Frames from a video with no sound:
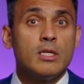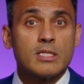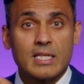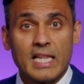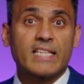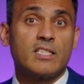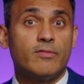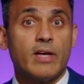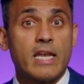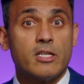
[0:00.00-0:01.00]

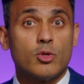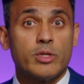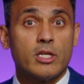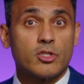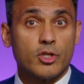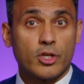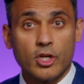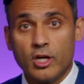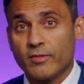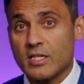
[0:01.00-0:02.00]
selective anhedonia to
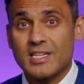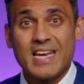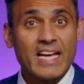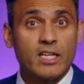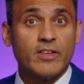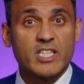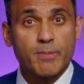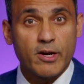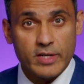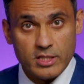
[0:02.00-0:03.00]
occur if there's a negative
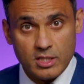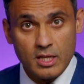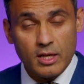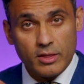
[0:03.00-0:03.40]
experience